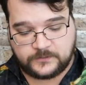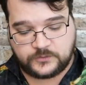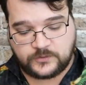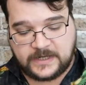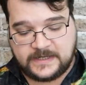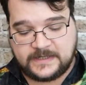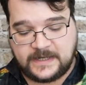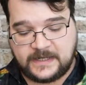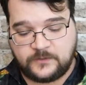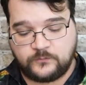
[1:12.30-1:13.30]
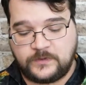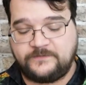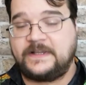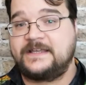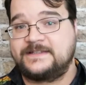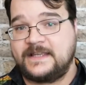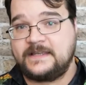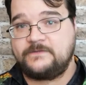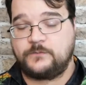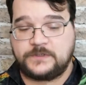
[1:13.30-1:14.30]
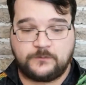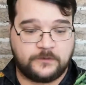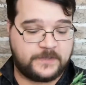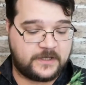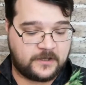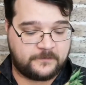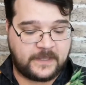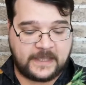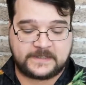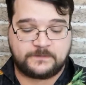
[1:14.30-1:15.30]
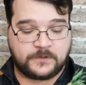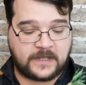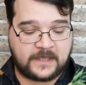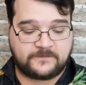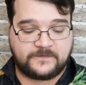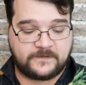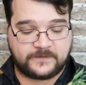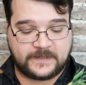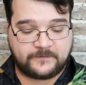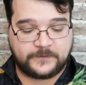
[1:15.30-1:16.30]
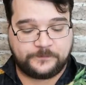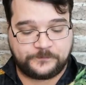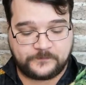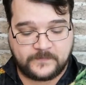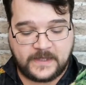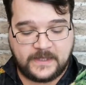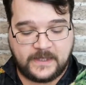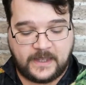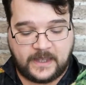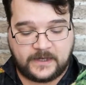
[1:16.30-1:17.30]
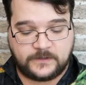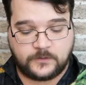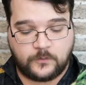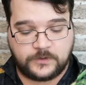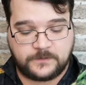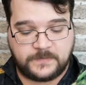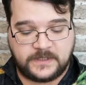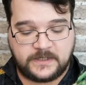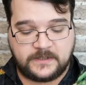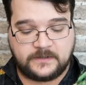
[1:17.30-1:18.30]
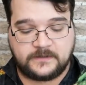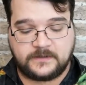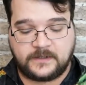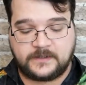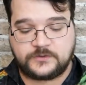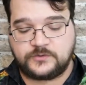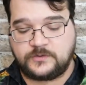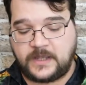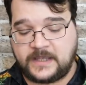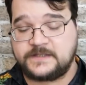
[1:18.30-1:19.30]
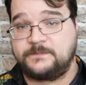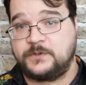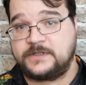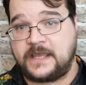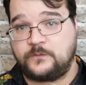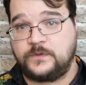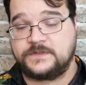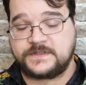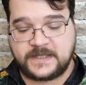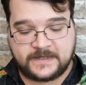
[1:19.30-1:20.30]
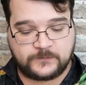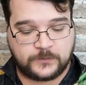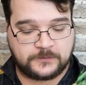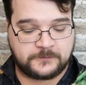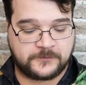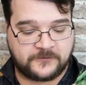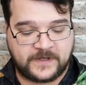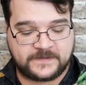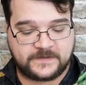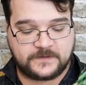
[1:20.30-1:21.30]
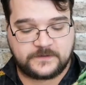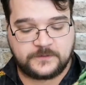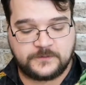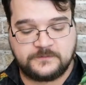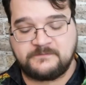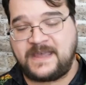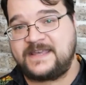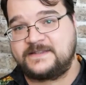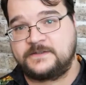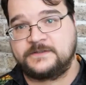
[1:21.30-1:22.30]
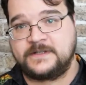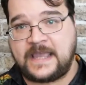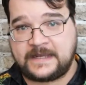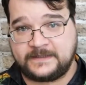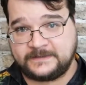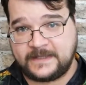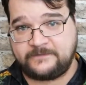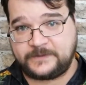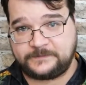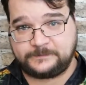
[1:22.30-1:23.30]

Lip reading: Trained in Reflex saves, which will become Expert at 5th level. And you're going to be Expert at Will saves, which will progress to Master at 11.